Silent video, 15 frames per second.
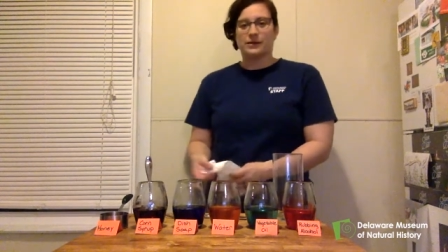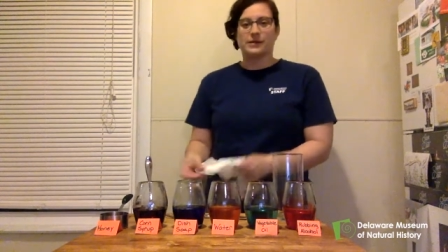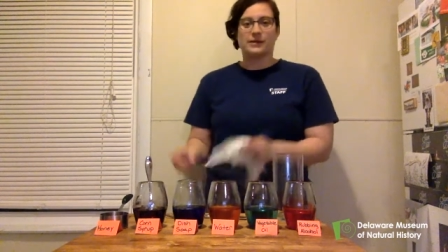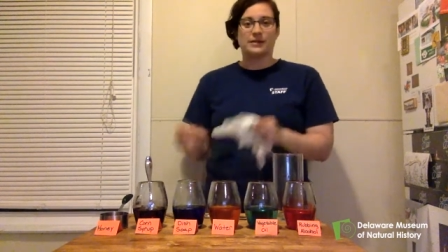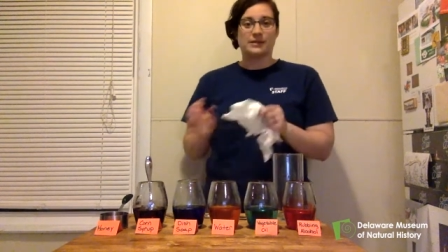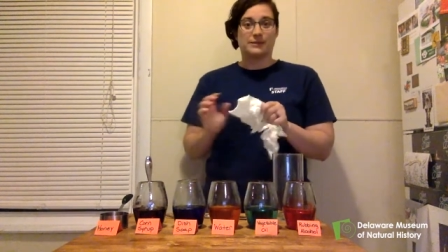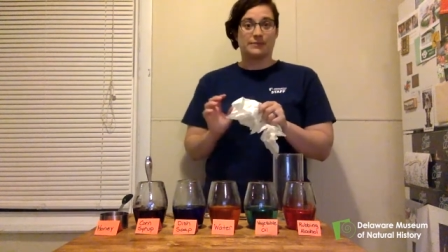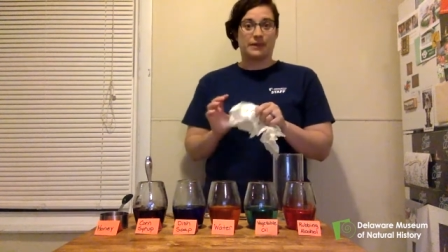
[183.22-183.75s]

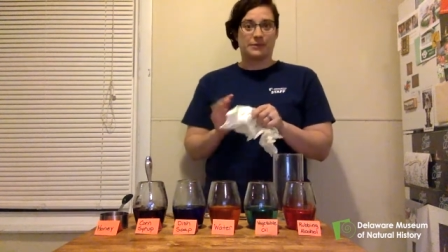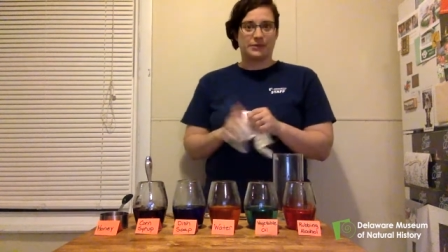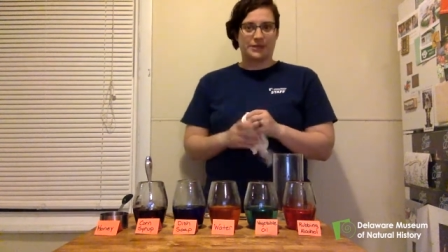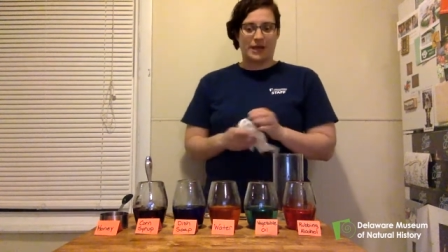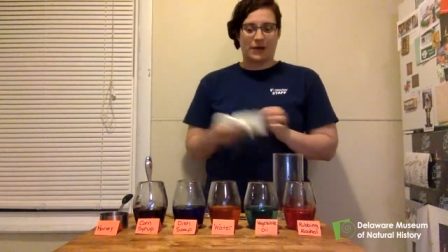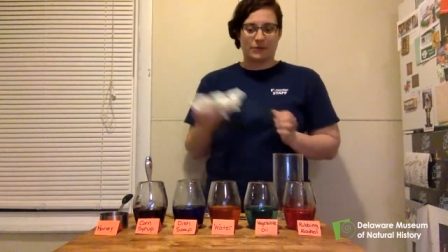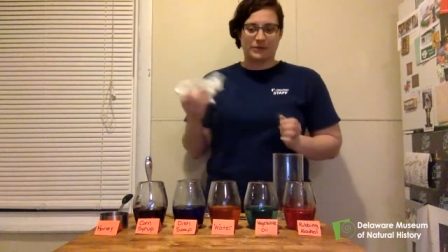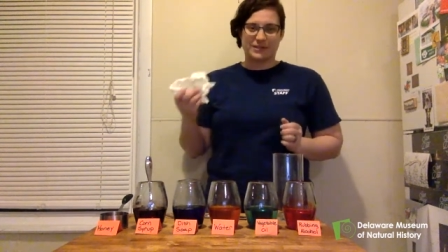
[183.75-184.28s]
some paper
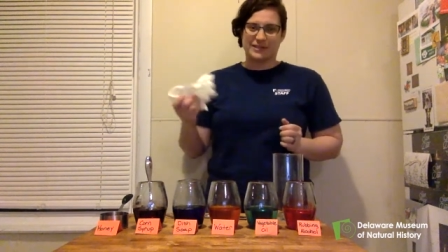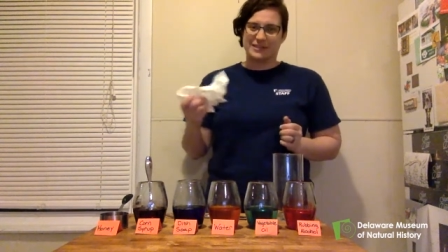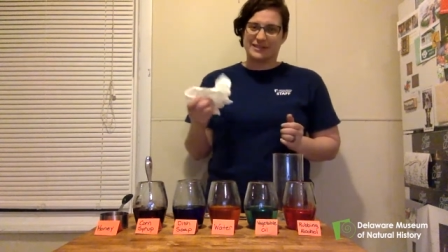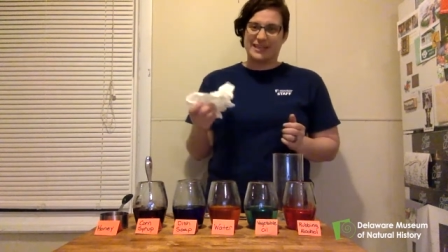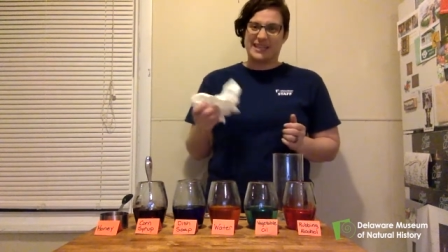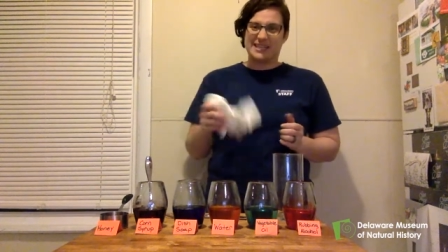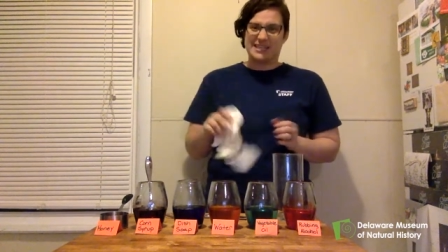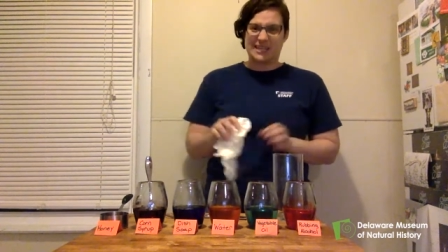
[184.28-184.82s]
towels because
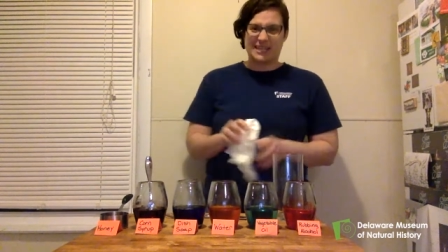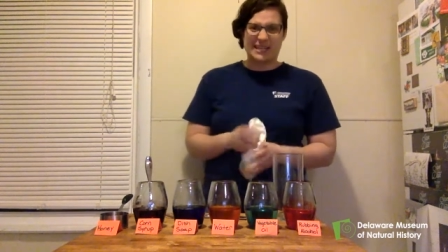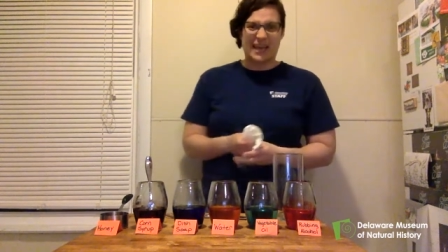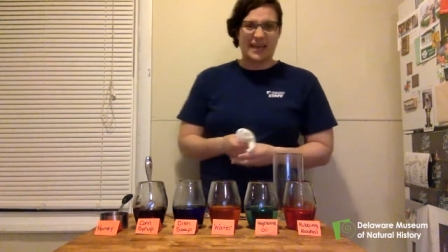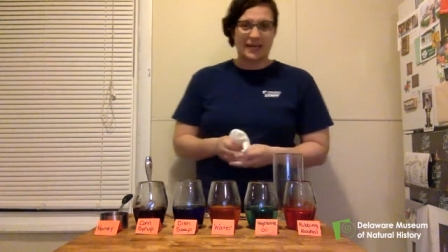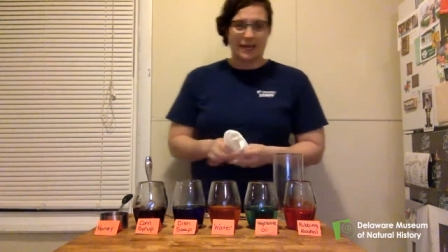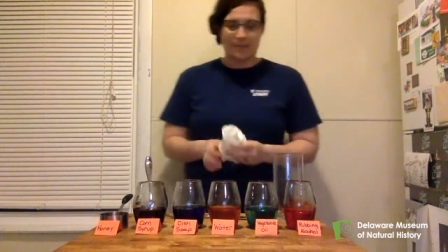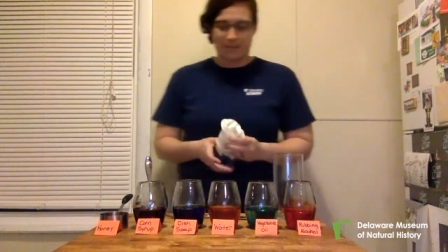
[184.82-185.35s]
things
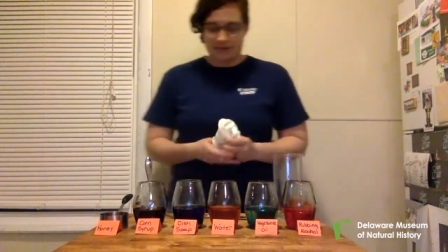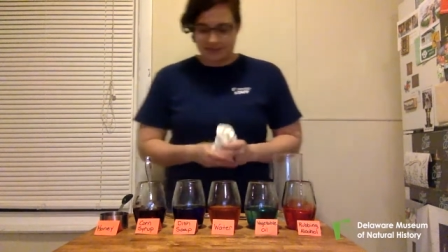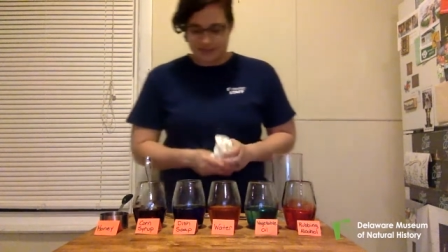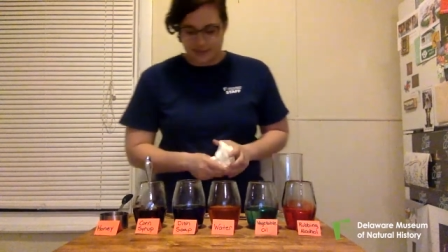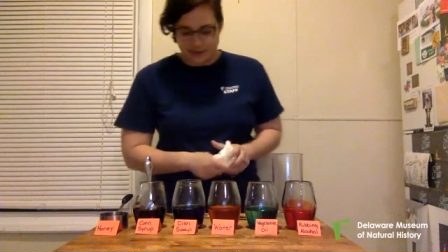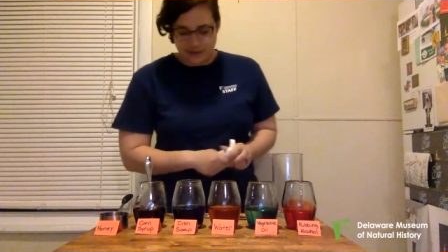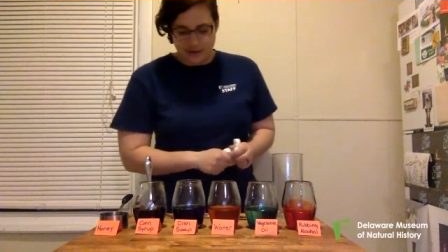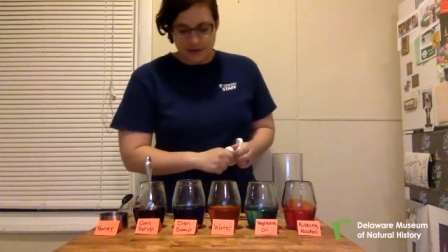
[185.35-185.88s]
can get messy.